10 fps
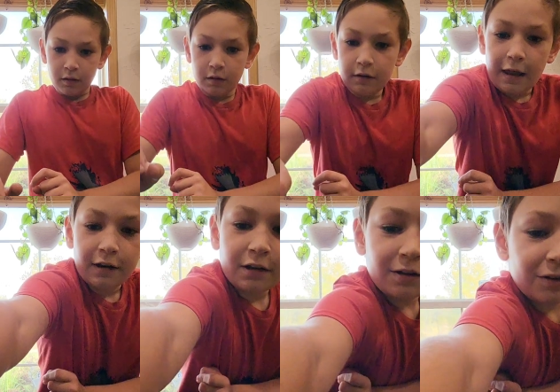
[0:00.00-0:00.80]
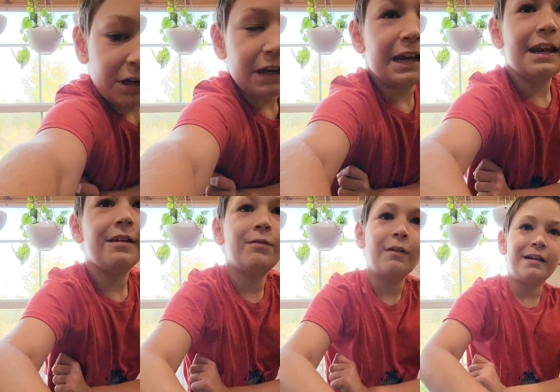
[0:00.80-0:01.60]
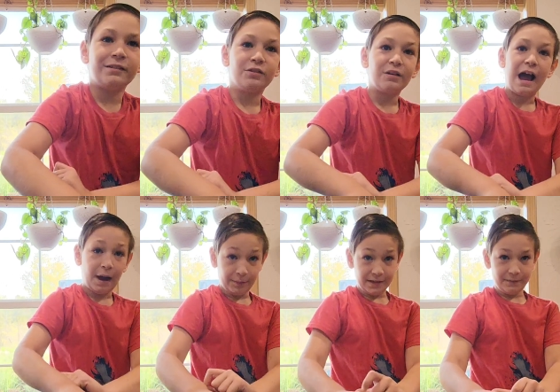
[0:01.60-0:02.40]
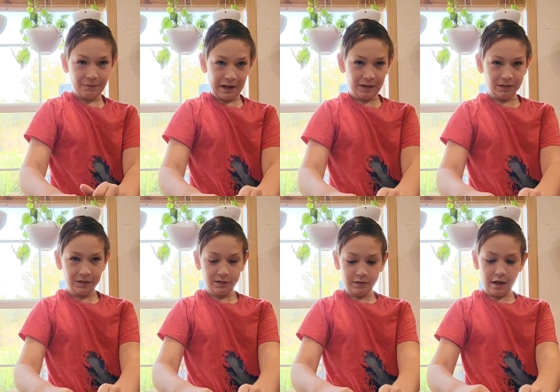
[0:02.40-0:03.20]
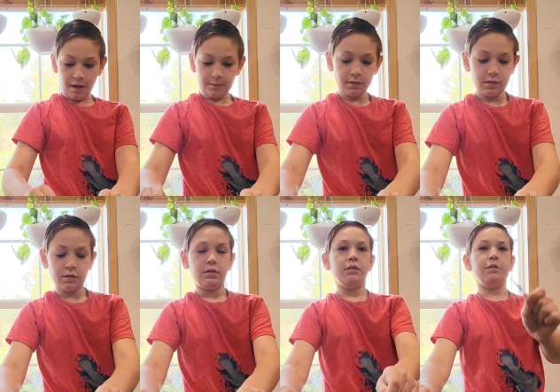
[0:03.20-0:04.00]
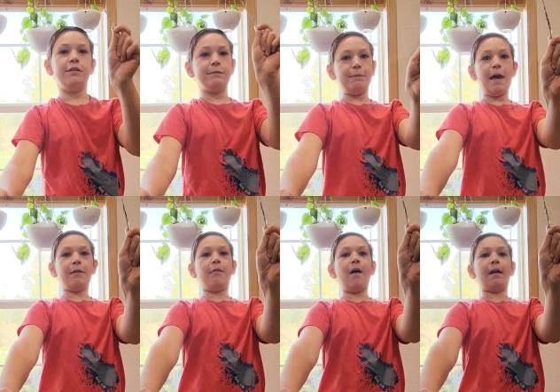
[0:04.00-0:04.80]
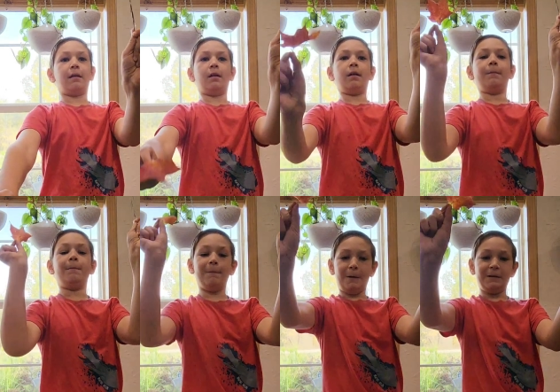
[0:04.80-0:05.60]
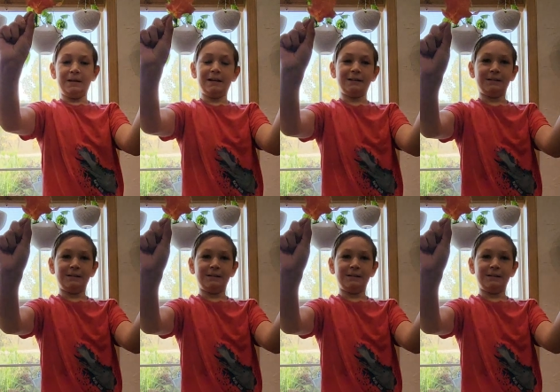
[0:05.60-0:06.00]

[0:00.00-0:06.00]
Let's see when gravity balances them. This feather versus this